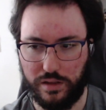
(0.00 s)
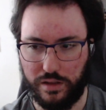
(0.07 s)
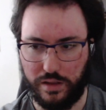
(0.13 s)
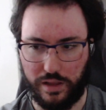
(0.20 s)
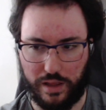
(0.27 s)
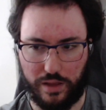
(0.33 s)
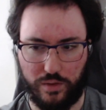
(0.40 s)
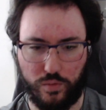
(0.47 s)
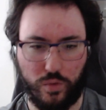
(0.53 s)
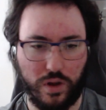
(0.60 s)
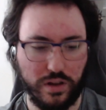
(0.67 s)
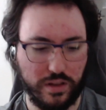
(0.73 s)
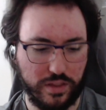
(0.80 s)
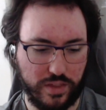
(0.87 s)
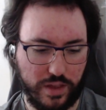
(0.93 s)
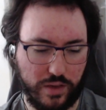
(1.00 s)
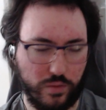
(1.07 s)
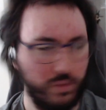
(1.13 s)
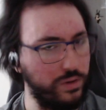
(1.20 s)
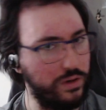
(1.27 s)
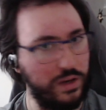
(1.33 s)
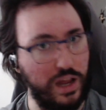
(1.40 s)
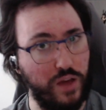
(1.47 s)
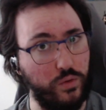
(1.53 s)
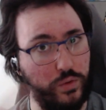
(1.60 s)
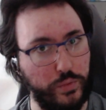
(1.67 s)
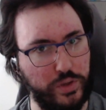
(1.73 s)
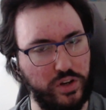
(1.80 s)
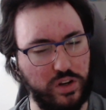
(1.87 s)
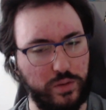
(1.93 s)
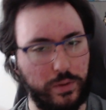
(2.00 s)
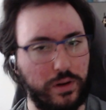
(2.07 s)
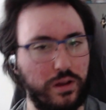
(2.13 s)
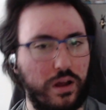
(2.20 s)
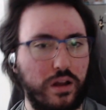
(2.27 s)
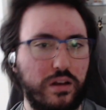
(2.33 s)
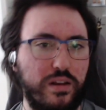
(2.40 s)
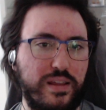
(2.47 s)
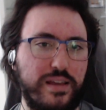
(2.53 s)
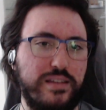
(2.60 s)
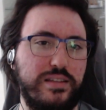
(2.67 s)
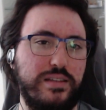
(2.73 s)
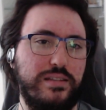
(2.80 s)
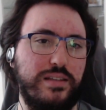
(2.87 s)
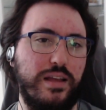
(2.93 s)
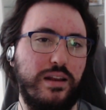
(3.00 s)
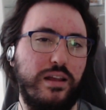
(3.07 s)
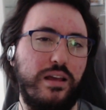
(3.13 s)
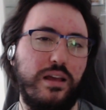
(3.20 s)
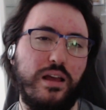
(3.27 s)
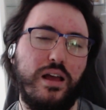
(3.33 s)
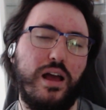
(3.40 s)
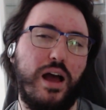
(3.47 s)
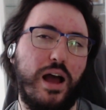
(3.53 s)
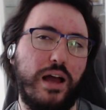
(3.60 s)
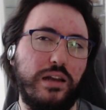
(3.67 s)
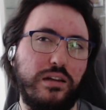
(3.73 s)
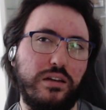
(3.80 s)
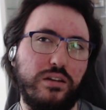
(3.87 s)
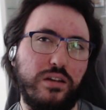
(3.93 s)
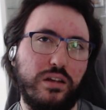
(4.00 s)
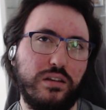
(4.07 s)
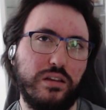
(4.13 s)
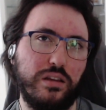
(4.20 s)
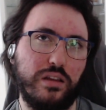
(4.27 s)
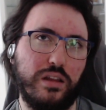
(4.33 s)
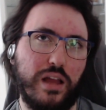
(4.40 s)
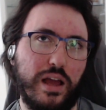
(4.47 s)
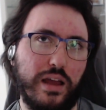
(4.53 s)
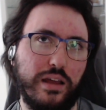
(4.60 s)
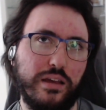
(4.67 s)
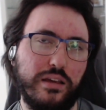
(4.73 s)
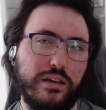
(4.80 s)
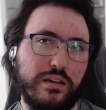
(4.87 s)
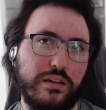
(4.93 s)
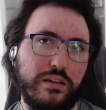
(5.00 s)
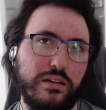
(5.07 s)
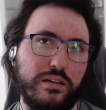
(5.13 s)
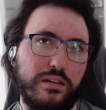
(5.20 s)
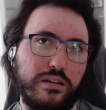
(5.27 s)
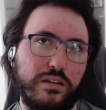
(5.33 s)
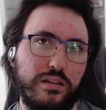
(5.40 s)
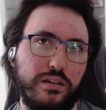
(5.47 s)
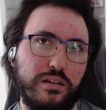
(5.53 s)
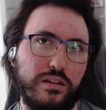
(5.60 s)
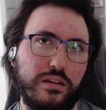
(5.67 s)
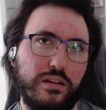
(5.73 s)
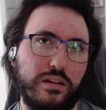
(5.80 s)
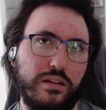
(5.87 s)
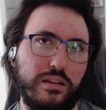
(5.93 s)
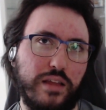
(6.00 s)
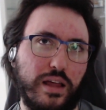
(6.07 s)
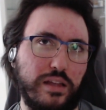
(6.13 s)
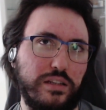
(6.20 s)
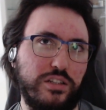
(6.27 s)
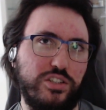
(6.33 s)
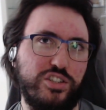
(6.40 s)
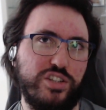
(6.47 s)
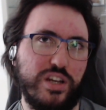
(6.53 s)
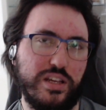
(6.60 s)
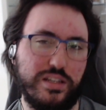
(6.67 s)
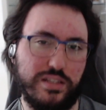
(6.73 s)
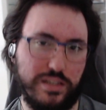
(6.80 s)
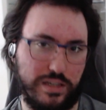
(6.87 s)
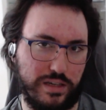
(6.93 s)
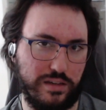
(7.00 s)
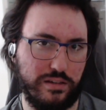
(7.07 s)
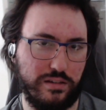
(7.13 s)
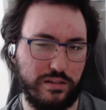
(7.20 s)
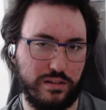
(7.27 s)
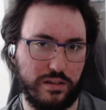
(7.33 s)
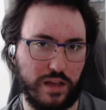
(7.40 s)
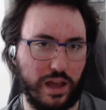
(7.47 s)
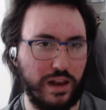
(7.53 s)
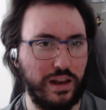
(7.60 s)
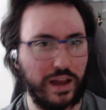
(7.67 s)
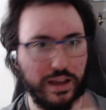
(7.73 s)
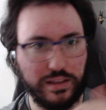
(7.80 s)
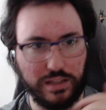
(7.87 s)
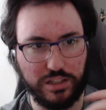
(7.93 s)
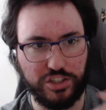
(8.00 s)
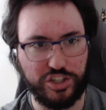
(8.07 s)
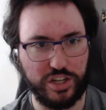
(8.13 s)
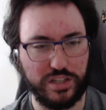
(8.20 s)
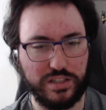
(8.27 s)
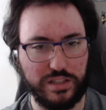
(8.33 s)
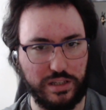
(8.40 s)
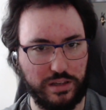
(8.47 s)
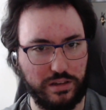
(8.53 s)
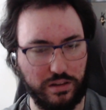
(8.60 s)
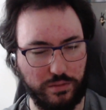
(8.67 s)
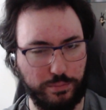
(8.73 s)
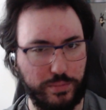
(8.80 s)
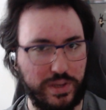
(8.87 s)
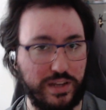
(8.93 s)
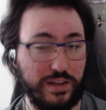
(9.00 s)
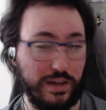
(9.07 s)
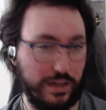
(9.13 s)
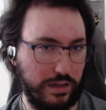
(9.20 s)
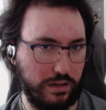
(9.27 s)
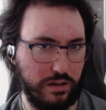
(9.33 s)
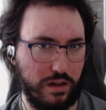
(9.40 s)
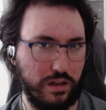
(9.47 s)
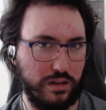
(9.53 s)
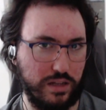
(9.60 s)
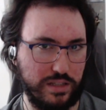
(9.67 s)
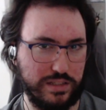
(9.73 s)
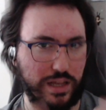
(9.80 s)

One thing now when we talk about contests is that I did not like that Jessie. I like that Jessie competed in the contest.